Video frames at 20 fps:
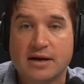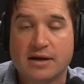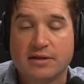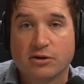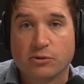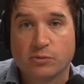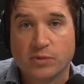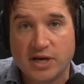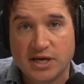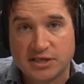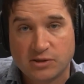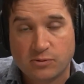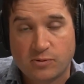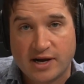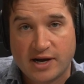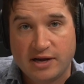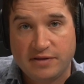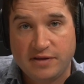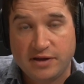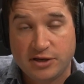The reason
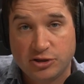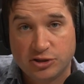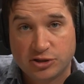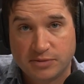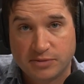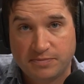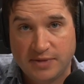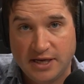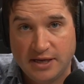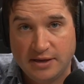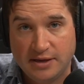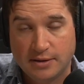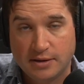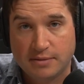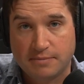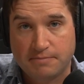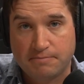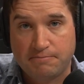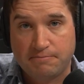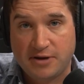why I think you should be
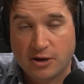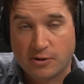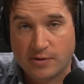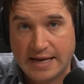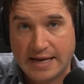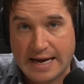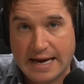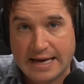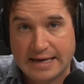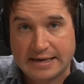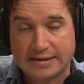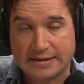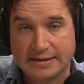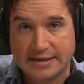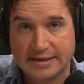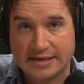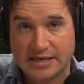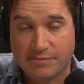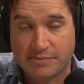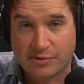
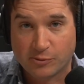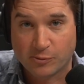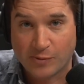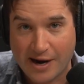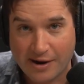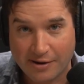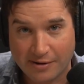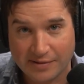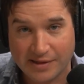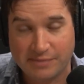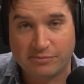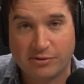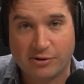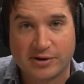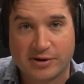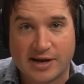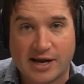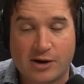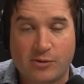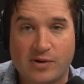periodically, temporarily
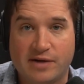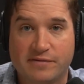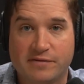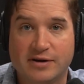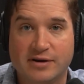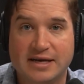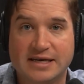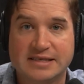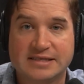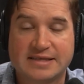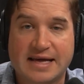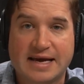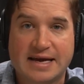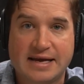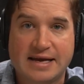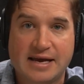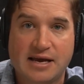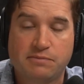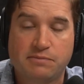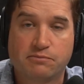bored, however, is
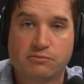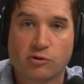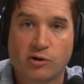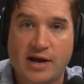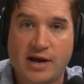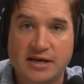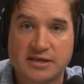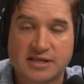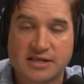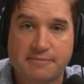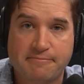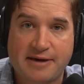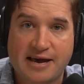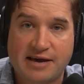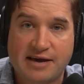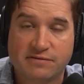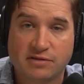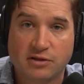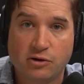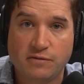that it breaks the
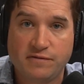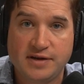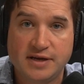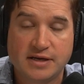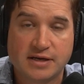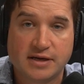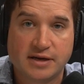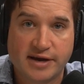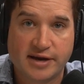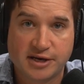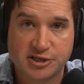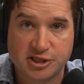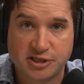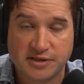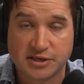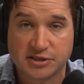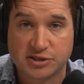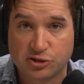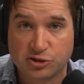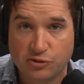Pavlovian connection
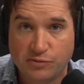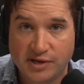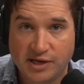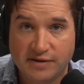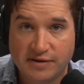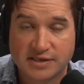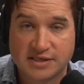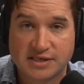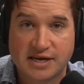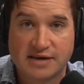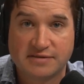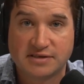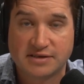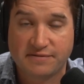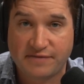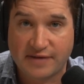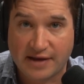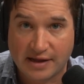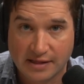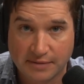that so many of us have
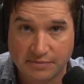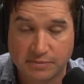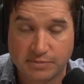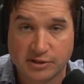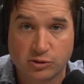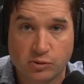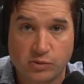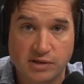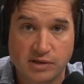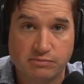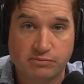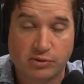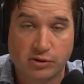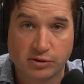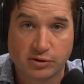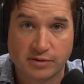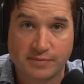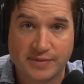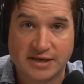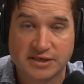developed between
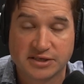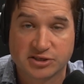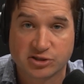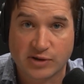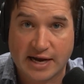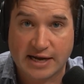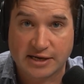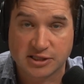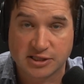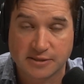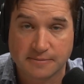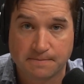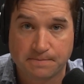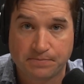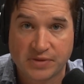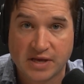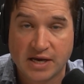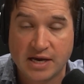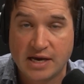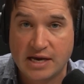boredom and distraction.
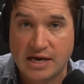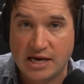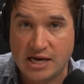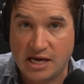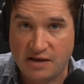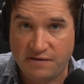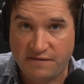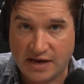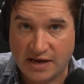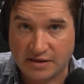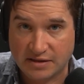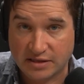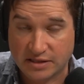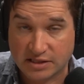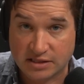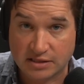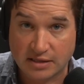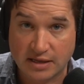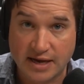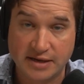If at the
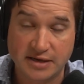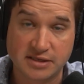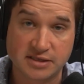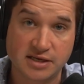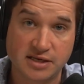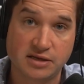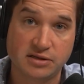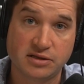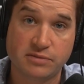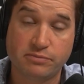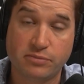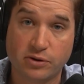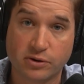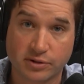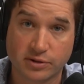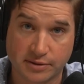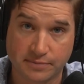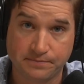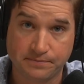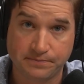slightest hint of
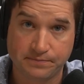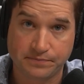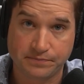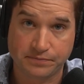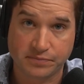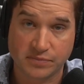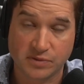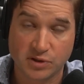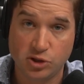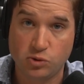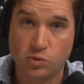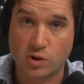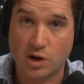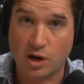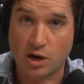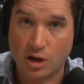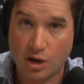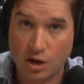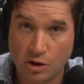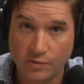boredom, you
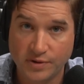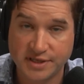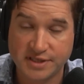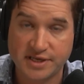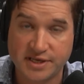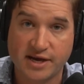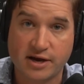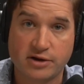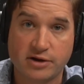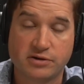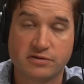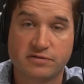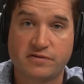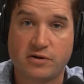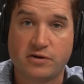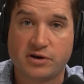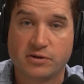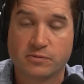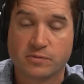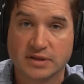always take out your
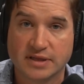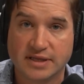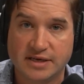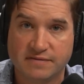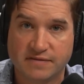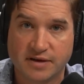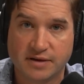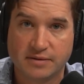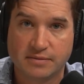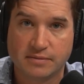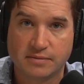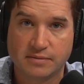phone and relieve it,